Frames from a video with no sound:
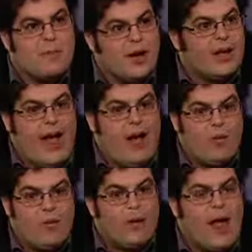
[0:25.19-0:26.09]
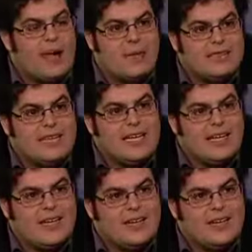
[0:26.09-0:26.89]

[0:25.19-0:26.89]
but we're happy to take it.